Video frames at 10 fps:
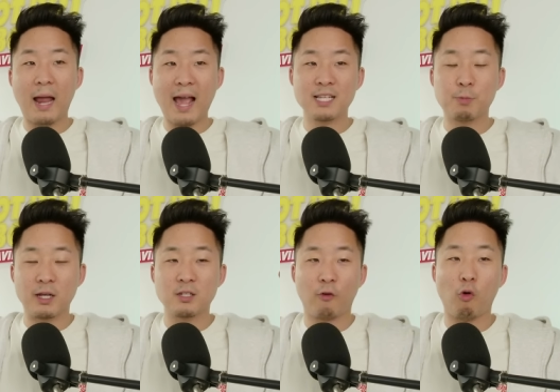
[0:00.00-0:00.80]

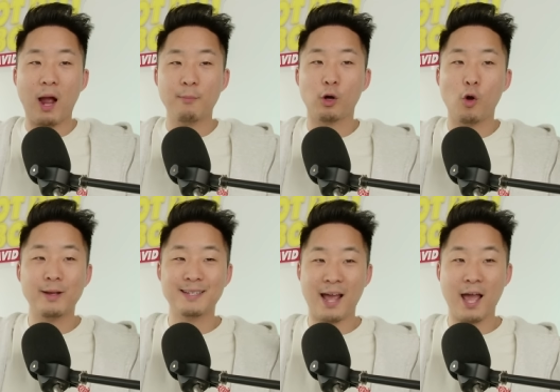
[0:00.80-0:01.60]
aspects of crime are
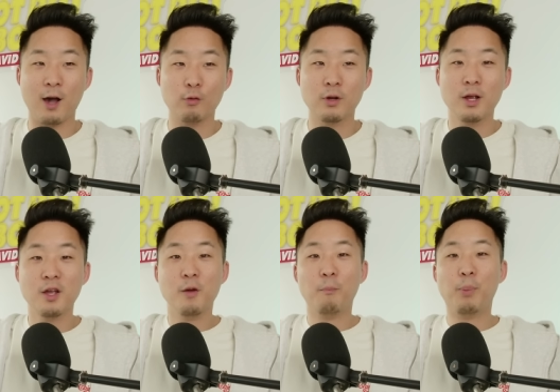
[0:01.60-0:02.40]
going down,
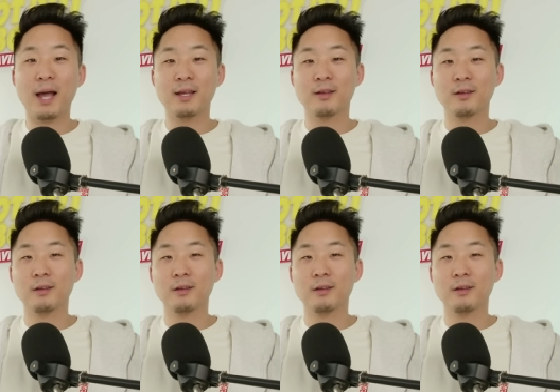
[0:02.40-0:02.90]
but